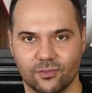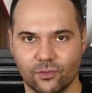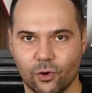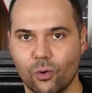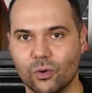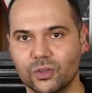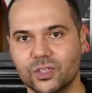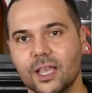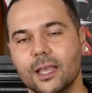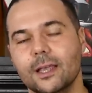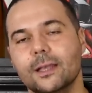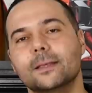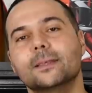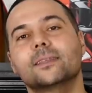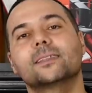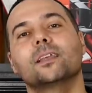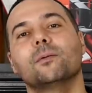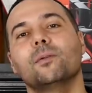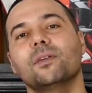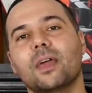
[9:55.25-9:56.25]
And of course,
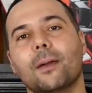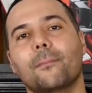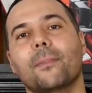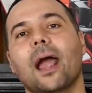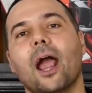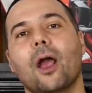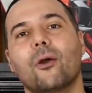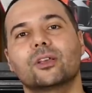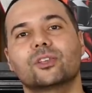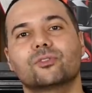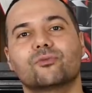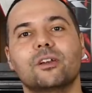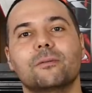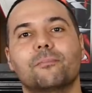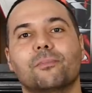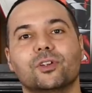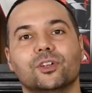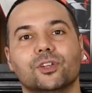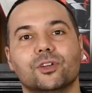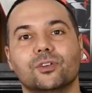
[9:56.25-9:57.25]
some of that power is
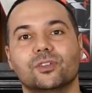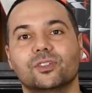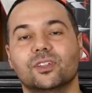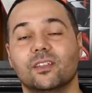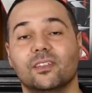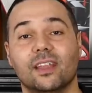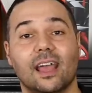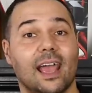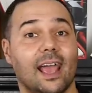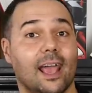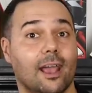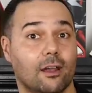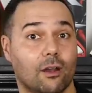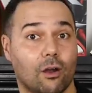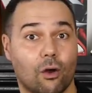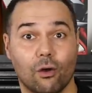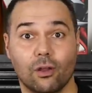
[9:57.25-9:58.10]
reproduced in their